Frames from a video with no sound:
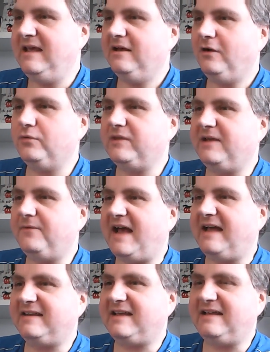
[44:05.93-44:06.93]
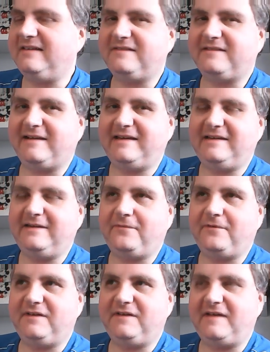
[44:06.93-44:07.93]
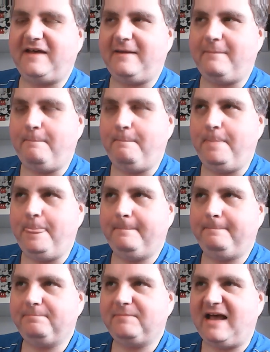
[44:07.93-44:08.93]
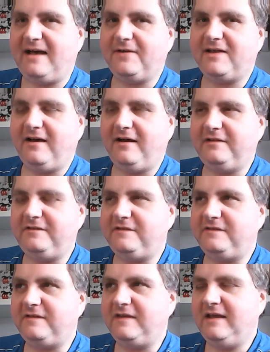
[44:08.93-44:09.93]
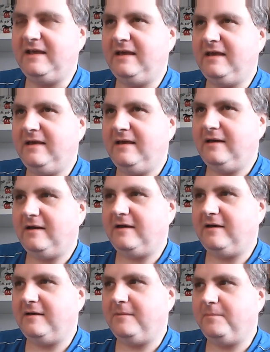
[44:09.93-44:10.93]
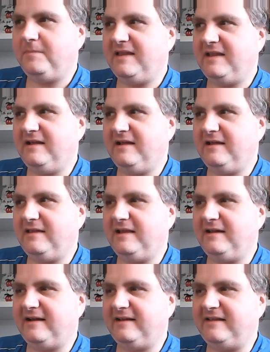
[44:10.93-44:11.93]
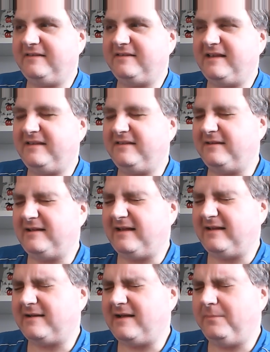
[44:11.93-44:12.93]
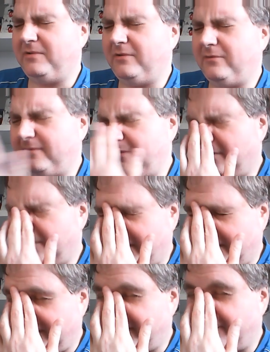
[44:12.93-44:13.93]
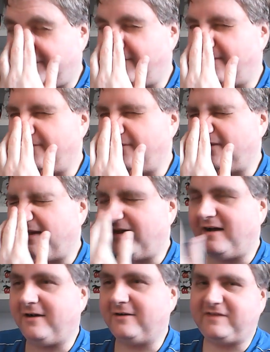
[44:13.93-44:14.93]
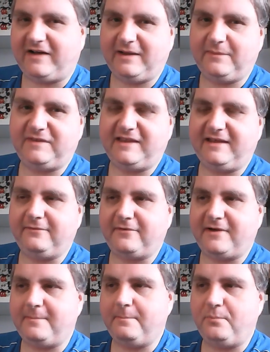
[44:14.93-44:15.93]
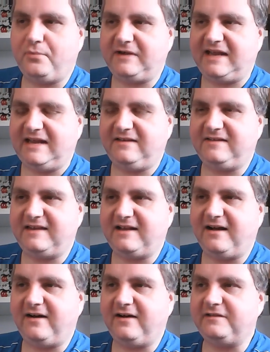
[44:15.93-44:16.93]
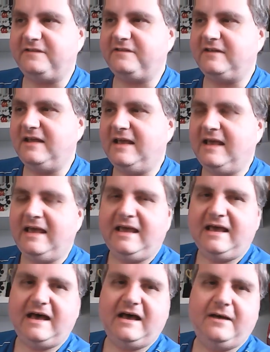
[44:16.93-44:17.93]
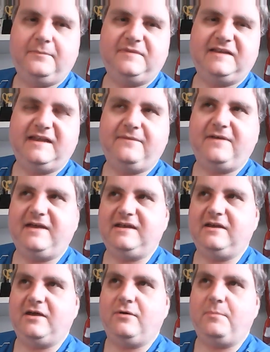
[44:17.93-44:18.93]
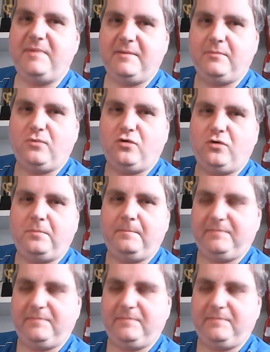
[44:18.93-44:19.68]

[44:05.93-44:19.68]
or they're adding in slightly different other cards. Like there's a couple, or there's a few other like archetypes they're putting into the cards to give it, you know, a bit more